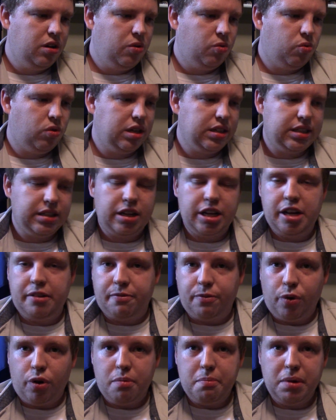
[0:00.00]
want to
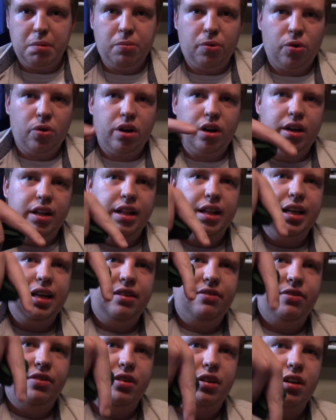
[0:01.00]
inform me more,
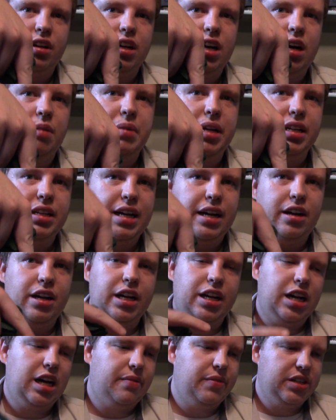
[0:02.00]
leave a comment down in
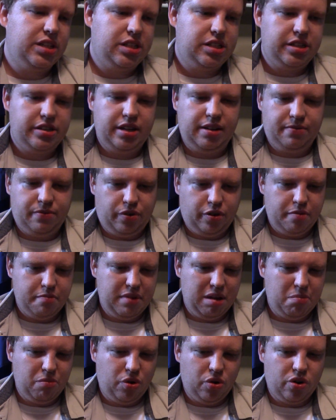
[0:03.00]
the comments to inform
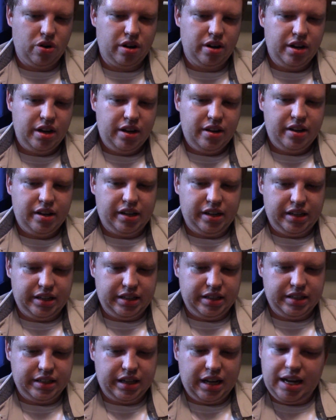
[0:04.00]
me more,
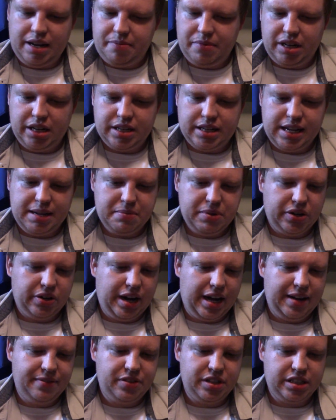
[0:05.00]
because I am in the same boat.
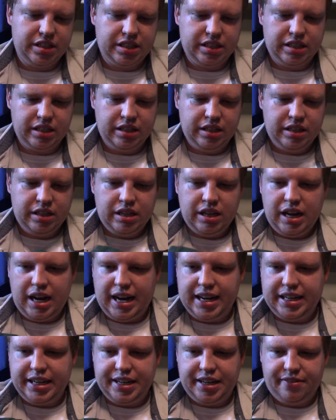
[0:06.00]
I'm just
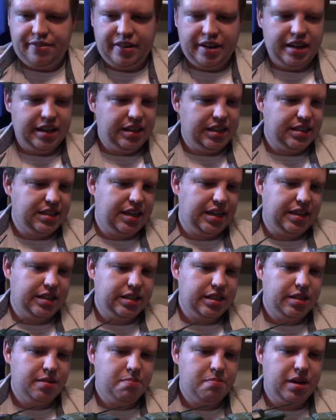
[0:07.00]
identifying the
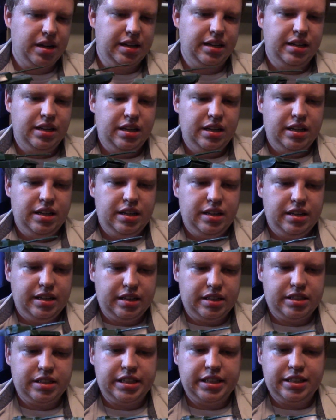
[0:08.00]
tanks. But
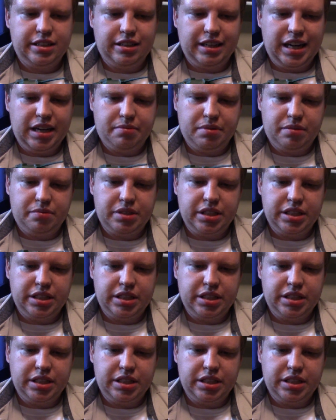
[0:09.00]
yes, these are Abrams.